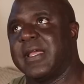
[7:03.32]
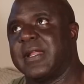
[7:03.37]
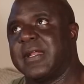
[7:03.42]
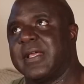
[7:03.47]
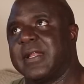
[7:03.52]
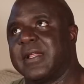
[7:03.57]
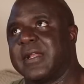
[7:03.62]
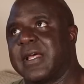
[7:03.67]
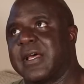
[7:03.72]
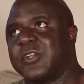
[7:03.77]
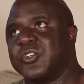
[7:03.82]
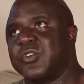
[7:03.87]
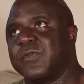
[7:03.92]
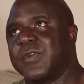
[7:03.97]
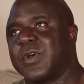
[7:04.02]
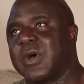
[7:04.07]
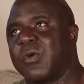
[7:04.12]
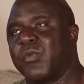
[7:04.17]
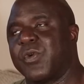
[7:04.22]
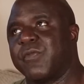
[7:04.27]
and in and out of
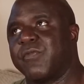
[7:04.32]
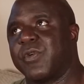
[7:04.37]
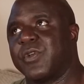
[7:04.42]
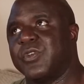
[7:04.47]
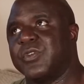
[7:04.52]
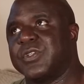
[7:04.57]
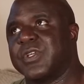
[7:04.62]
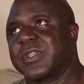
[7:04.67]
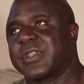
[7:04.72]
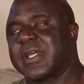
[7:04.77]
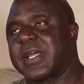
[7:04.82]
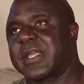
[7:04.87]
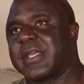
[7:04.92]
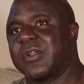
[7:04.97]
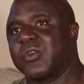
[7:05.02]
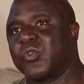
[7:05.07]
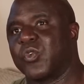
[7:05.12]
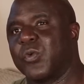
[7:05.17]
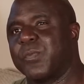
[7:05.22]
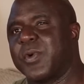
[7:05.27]
juvenile hall. Were you just like
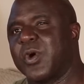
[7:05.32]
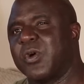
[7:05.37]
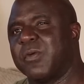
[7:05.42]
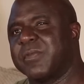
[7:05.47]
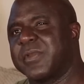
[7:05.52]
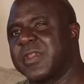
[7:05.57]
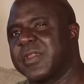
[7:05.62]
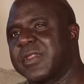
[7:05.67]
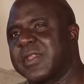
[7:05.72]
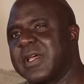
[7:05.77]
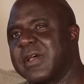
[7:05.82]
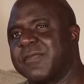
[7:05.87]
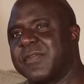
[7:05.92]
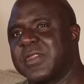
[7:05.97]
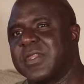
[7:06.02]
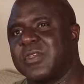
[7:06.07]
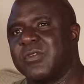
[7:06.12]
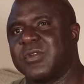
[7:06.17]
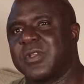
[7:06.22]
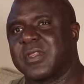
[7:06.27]
in group homes and stuff,
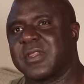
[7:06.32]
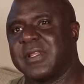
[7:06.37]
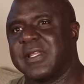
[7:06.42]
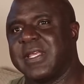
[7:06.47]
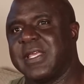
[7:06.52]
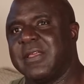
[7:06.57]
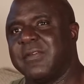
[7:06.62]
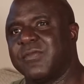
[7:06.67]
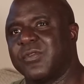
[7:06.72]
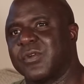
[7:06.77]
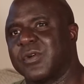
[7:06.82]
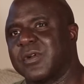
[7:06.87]
and then you just leave,